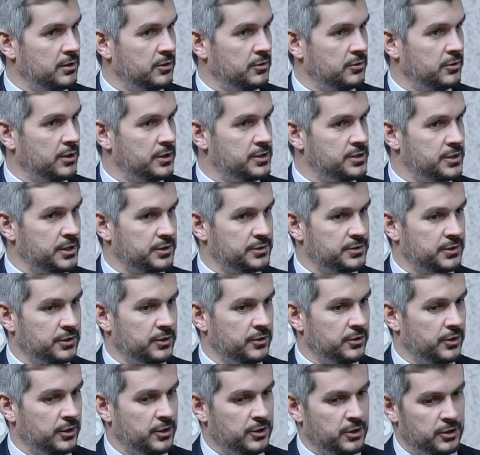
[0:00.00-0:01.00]
or
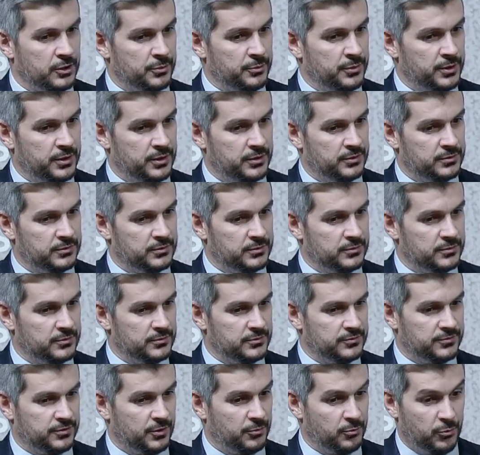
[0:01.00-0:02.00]
adjusting our economy
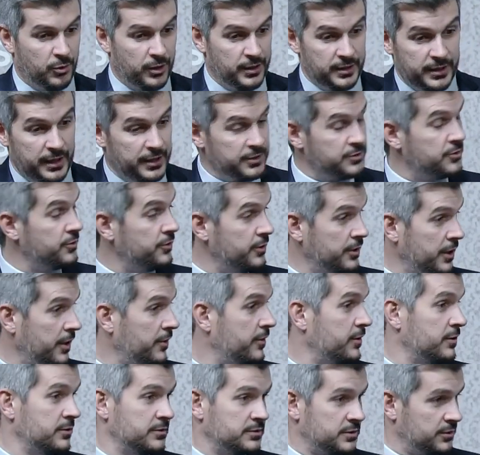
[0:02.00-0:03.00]
from one day to
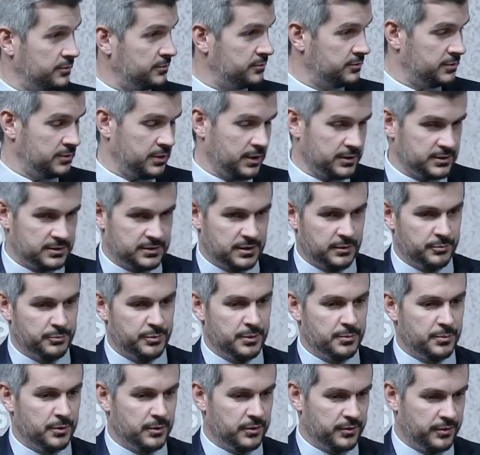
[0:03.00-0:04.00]
the other, as
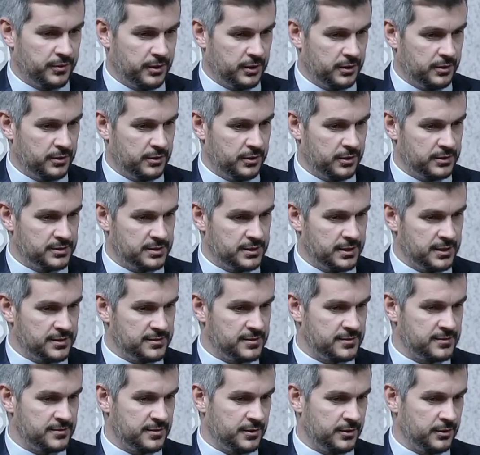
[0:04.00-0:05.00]
some people think is
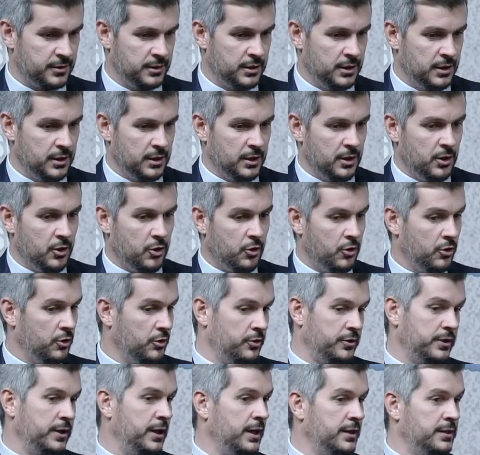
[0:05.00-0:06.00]
necessary,
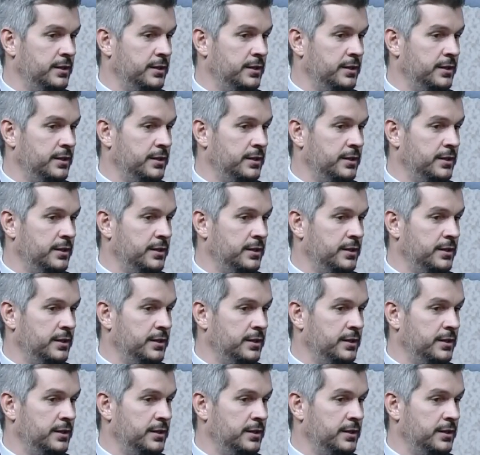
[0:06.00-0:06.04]
or